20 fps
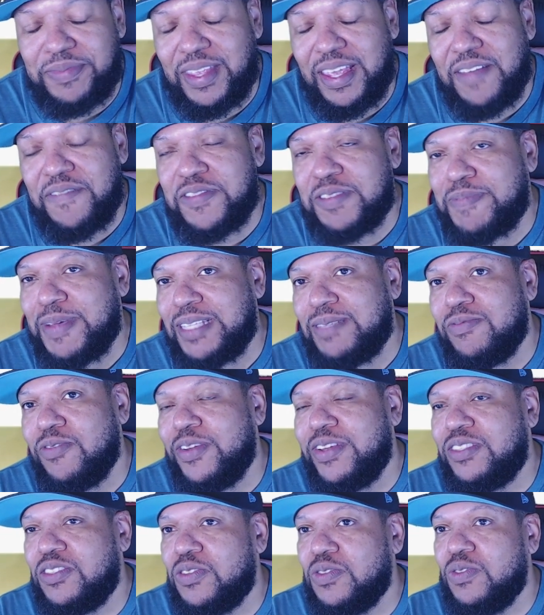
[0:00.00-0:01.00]
if Space
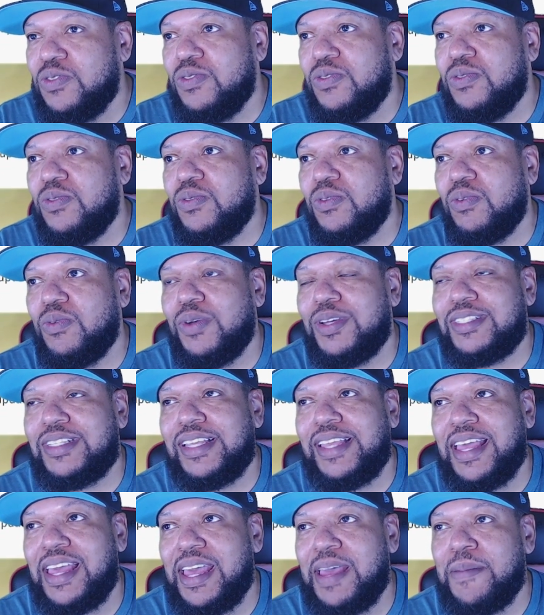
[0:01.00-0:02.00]
Marine 2 was a
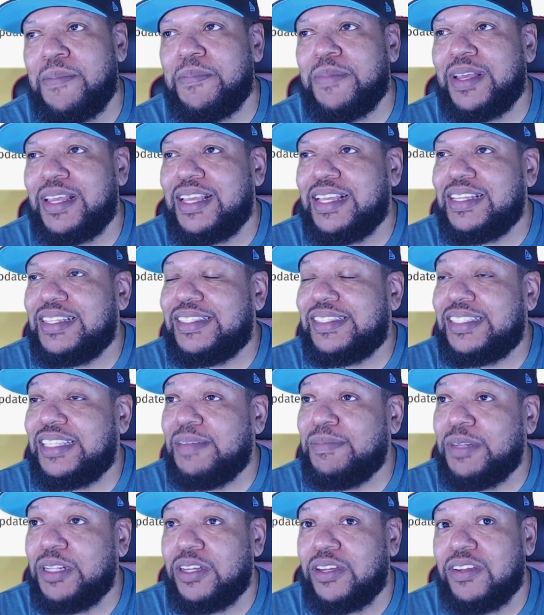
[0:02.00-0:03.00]
game
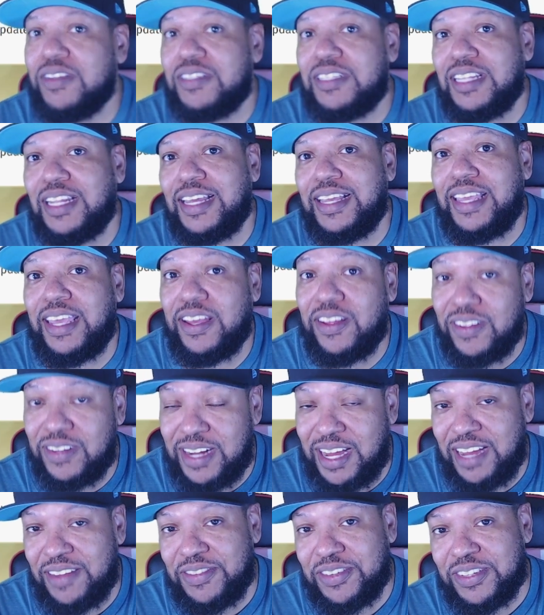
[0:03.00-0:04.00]
similar to like
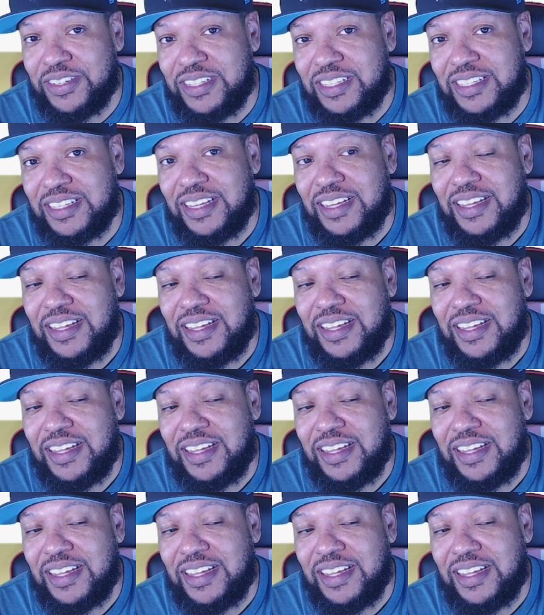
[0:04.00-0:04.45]
Helldivers,